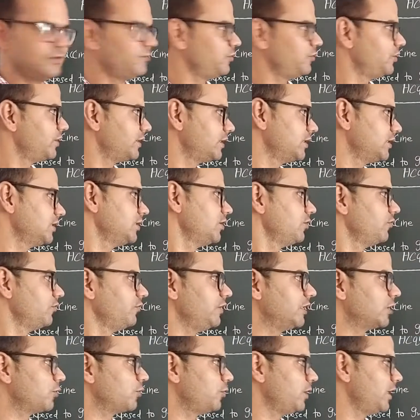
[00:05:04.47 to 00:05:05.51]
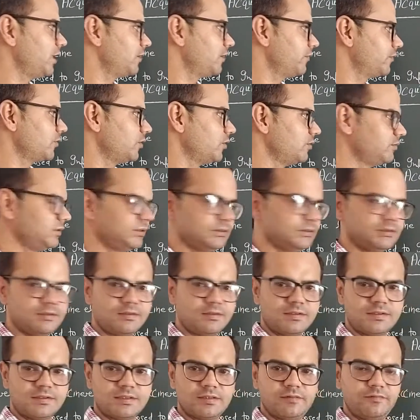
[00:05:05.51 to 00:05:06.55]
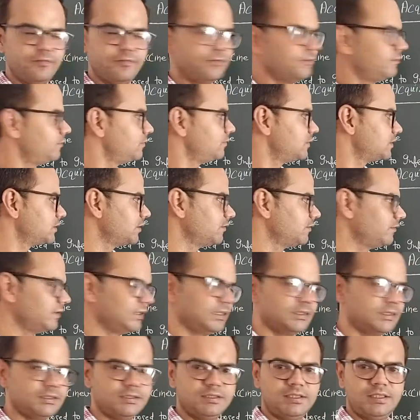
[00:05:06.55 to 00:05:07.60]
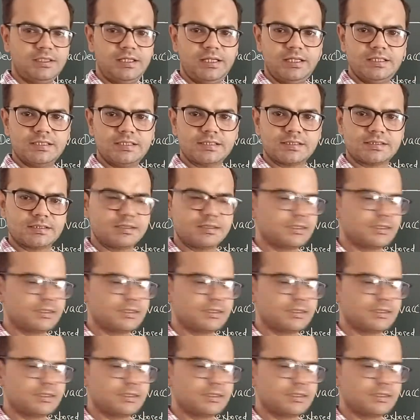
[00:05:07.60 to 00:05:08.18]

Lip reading: immunity we acquire from someone else.